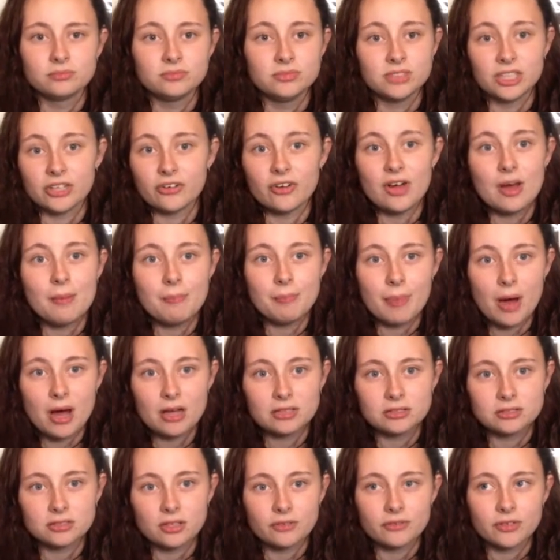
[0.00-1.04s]
cigarette
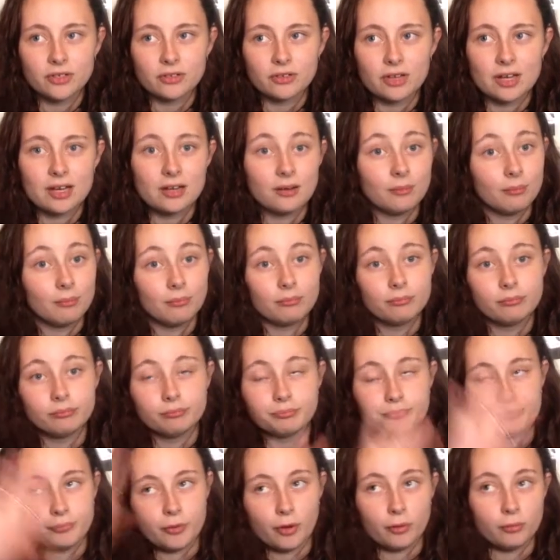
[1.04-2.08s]
butts, obviously
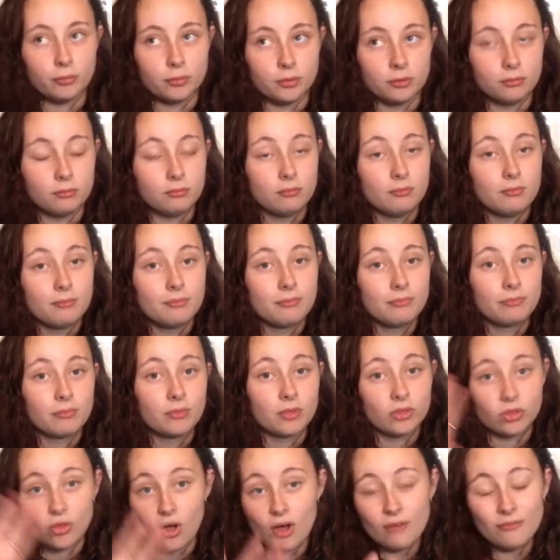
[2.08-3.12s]

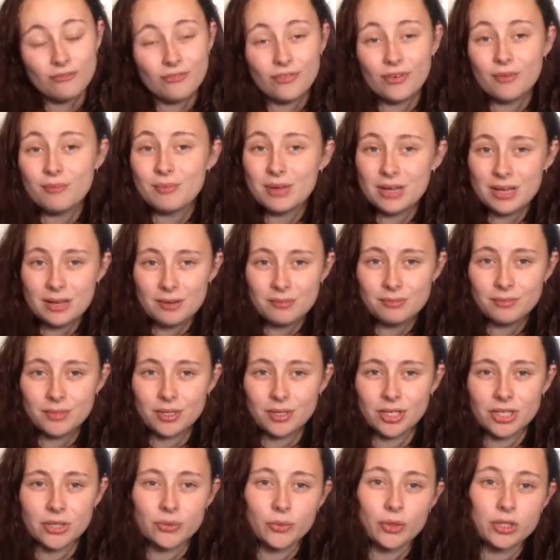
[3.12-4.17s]
not from him
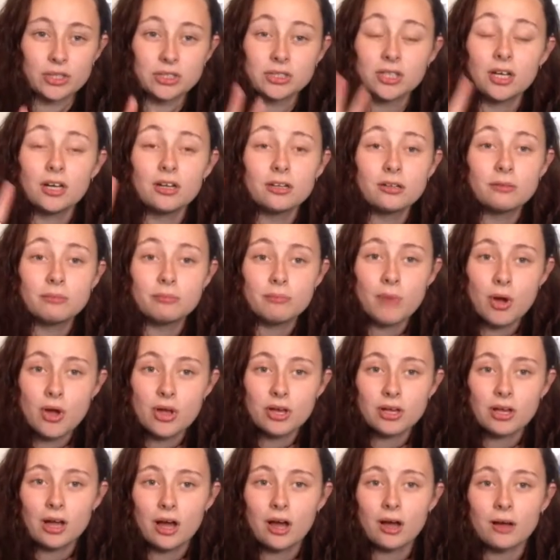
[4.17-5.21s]
because he wasn't a
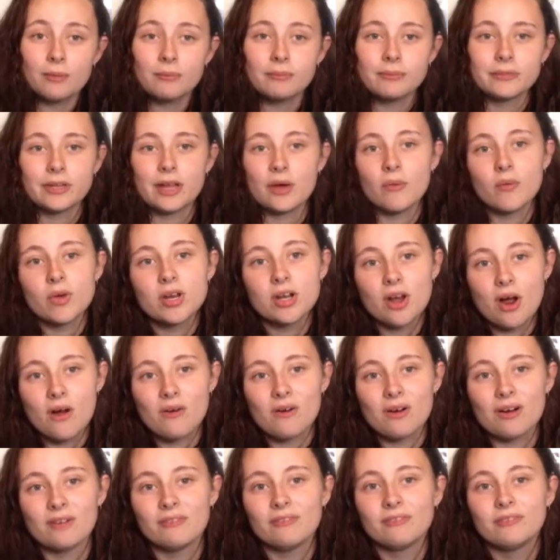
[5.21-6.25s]
smoker that we
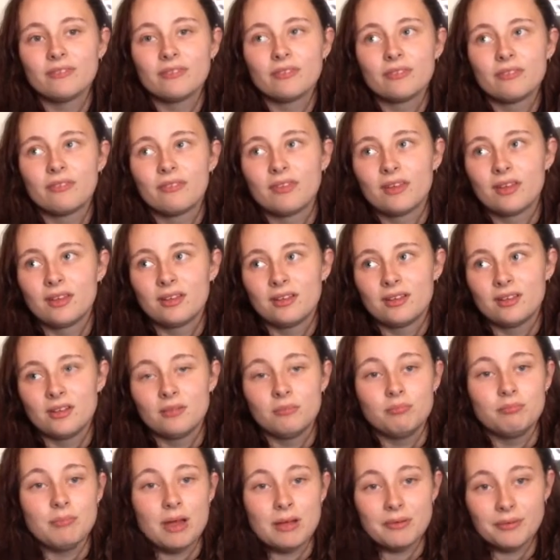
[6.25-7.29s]
know of,
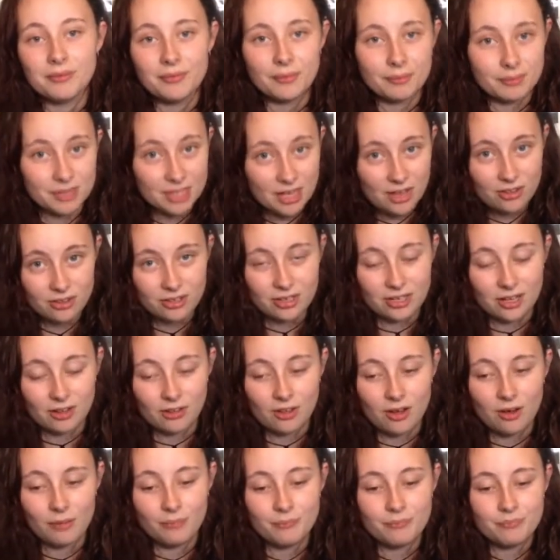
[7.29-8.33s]
maybe from the other
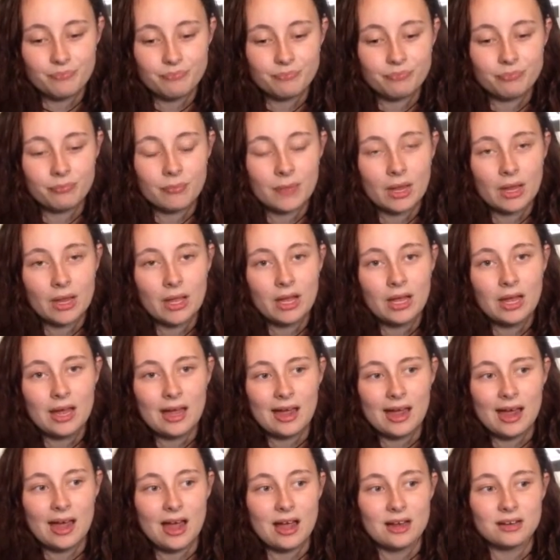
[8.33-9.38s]
killer.
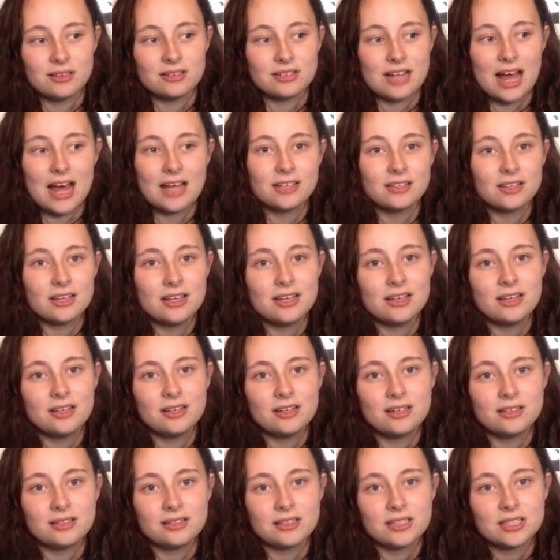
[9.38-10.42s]
And
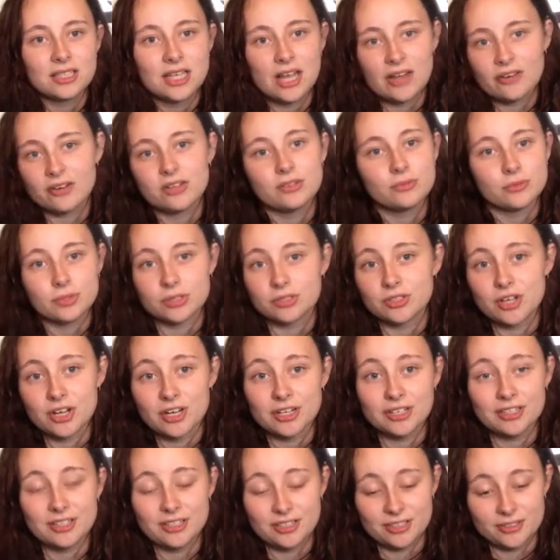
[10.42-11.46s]
sadly, Karen was
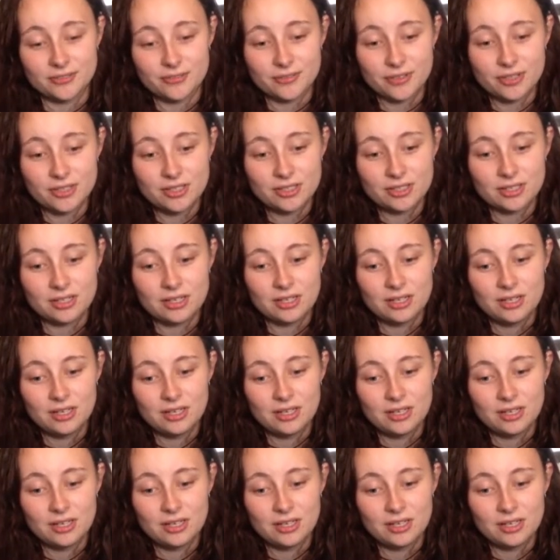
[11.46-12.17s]
no different.